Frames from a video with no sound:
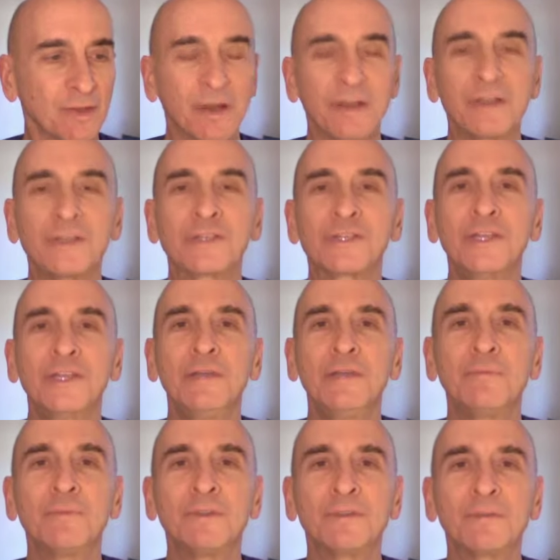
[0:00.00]

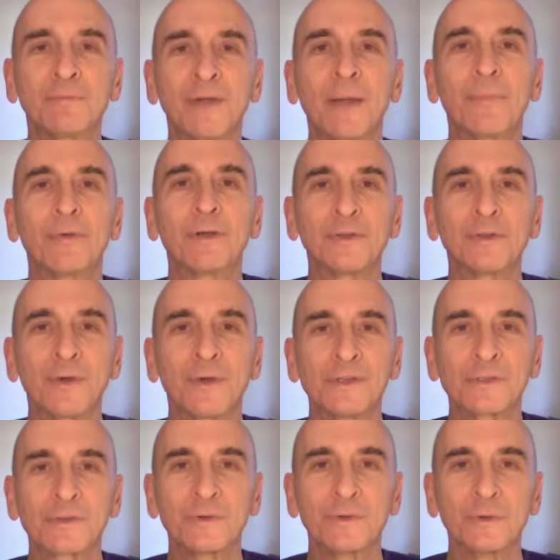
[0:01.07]
unesteemed preparatory
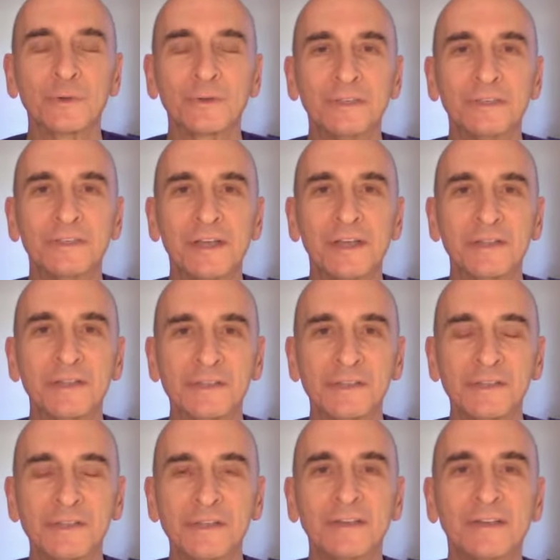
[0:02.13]
school in
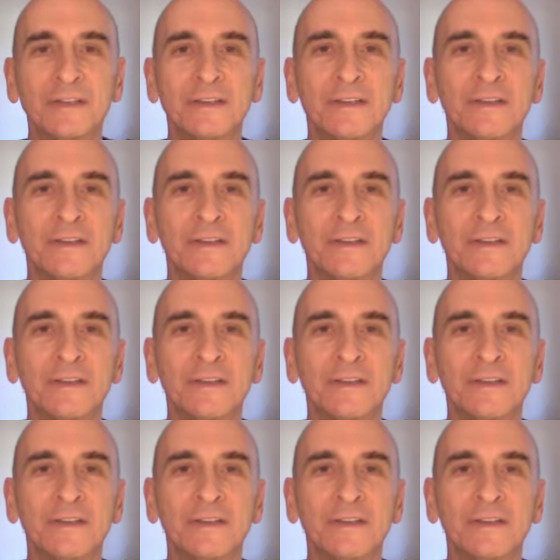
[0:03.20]
Tennessee,